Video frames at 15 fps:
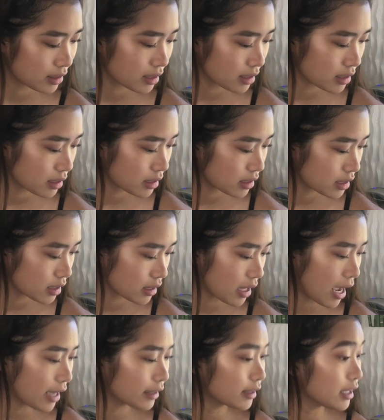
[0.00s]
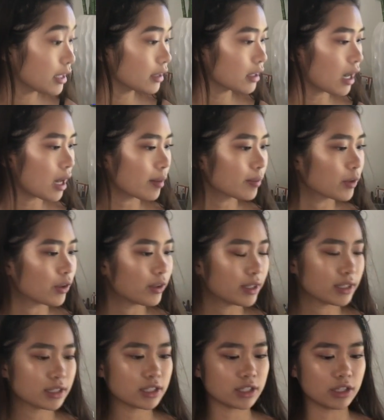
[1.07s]
I think I'm
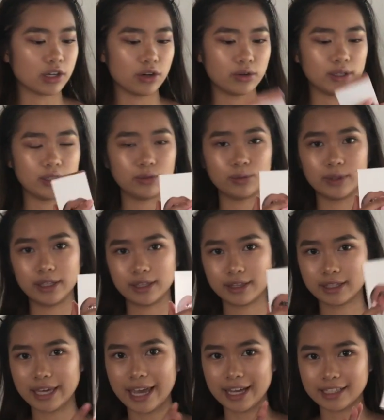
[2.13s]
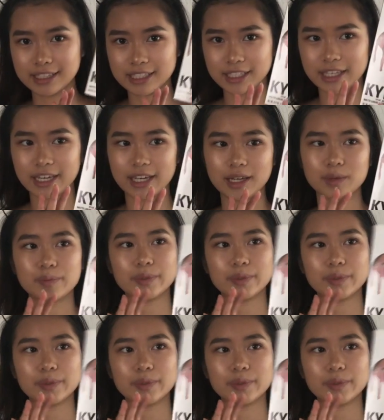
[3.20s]
going to go in with Candy K